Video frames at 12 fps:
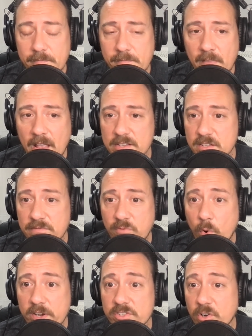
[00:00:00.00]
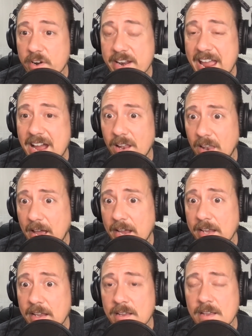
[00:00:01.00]
a voice or an
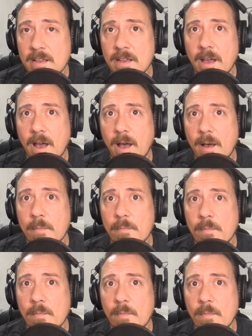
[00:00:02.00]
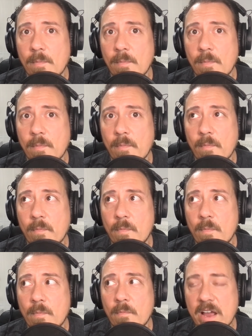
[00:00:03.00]
ally.
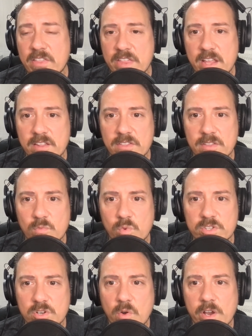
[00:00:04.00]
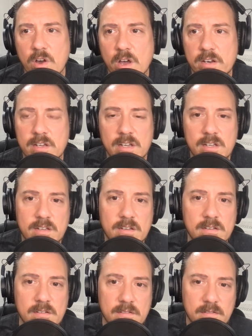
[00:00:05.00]
I think what's going on
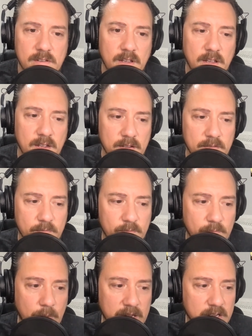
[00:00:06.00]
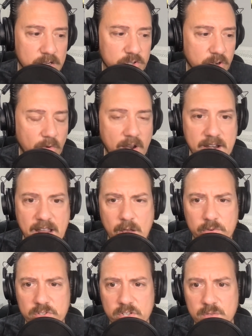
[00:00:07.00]
in my country right now
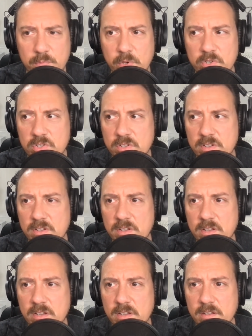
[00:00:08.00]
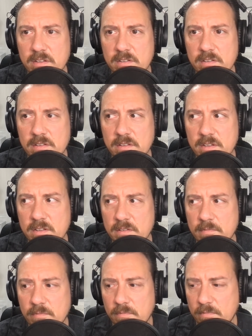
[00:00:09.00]
has just pushed the
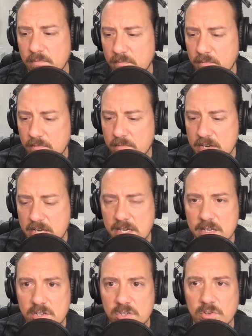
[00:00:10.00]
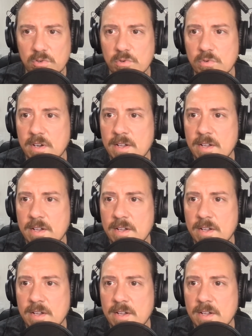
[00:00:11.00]
need to